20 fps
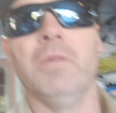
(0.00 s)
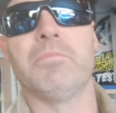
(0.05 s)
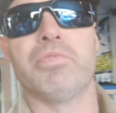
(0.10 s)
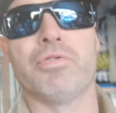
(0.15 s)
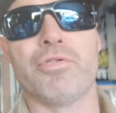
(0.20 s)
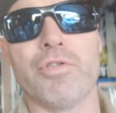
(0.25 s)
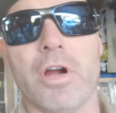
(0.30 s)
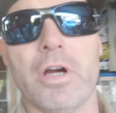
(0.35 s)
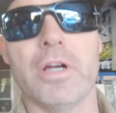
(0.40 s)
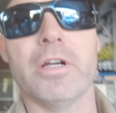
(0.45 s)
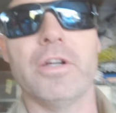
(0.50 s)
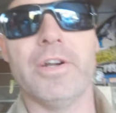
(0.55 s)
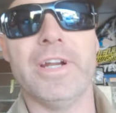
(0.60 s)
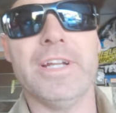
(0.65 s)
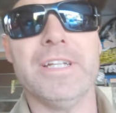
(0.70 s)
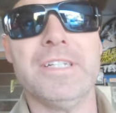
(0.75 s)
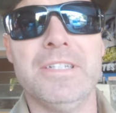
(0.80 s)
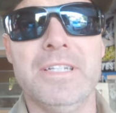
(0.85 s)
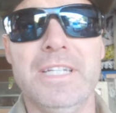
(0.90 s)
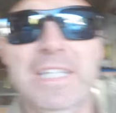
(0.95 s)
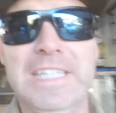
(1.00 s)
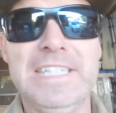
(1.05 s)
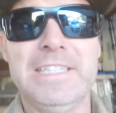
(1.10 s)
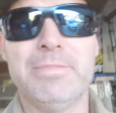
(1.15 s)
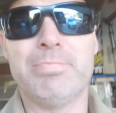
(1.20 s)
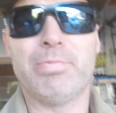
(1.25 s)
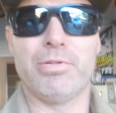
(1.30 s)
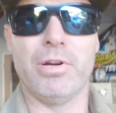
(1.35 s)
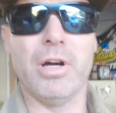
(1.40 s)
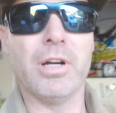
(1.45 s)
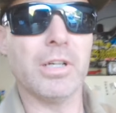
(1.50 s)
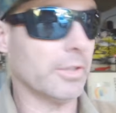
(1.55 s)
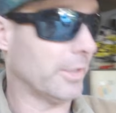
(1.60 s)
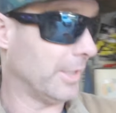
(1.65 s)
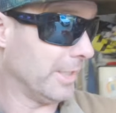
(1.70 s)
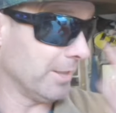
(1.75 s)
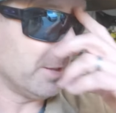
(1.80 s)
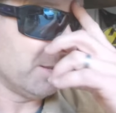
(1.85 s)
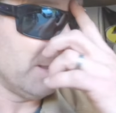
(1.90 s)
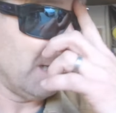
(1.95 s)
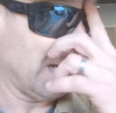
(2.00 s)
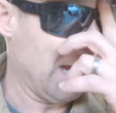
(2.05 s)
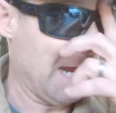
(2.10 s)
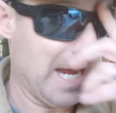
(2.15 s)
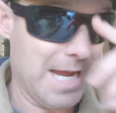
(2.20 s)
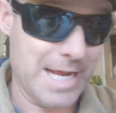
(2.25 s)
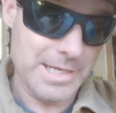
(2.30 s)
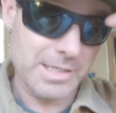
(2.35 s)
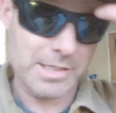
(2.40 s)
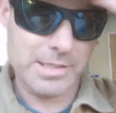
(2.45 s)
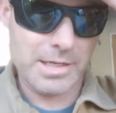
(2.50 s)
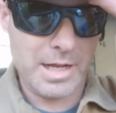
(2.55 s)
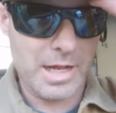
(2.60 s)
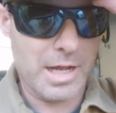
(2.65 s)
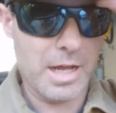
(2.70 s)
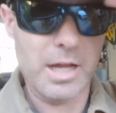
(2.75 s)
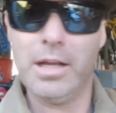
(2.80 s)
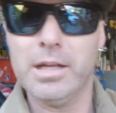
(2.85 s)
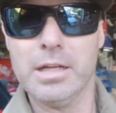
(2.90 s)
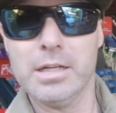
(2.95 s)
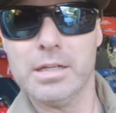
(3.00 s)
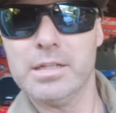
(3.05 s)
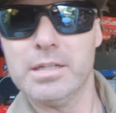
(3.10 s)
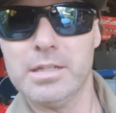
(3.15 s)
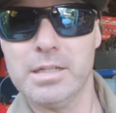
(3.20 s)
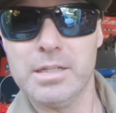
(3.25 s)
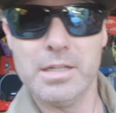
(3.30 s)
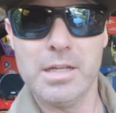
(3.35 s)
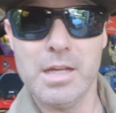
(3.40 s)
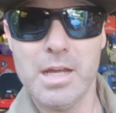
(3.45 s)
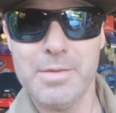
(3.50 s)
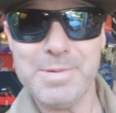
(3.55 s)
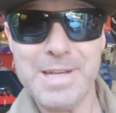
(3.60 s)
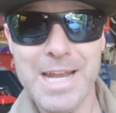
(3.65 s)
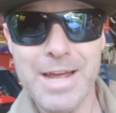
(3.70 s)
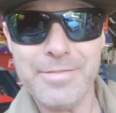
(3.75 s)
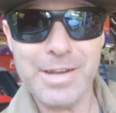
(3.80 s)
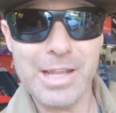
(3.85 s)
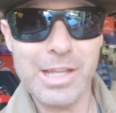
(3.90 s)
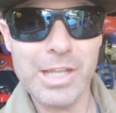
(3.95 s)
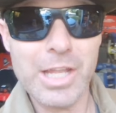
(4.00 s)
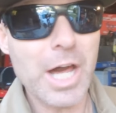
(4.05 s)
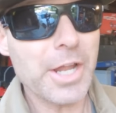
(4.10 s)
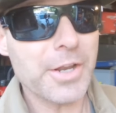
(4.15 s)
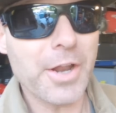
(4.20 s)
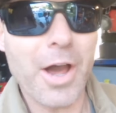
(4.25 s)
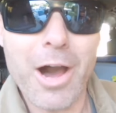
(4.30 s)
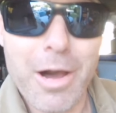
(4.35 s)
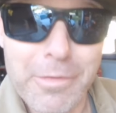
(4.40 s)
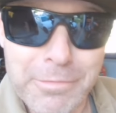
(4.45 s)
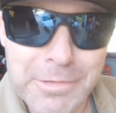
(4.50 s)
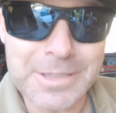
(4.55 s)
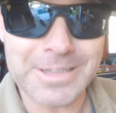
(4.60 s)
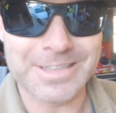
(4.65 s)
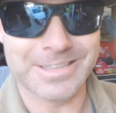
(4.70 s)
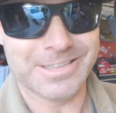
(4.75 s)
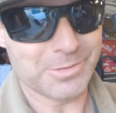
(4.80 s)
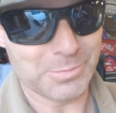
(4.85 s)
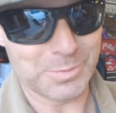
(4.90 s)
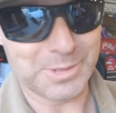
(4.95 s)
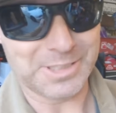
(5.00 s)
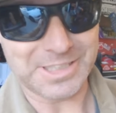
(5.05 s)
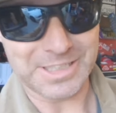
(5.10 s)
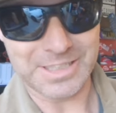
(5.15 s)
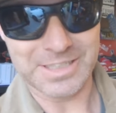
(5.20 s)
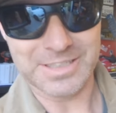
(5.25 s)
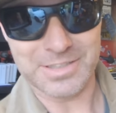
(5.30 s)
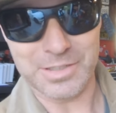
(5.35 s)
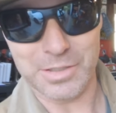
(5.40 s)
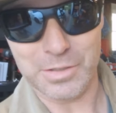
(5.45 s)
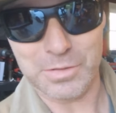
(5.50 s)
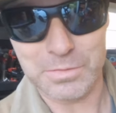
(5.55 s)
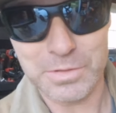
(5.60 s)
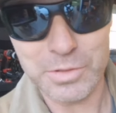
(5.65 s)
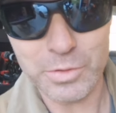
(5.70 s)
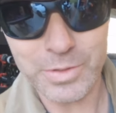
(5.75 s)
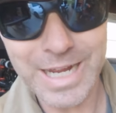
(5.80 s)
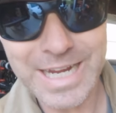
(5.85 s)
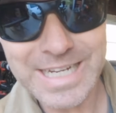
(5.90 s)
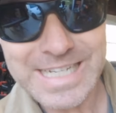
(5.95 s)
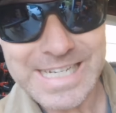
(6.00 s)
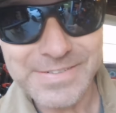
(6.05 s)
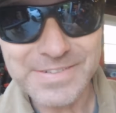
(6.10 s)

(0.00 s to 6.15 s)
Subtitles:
Progress is progress, and been having a lot of it this week. So you guys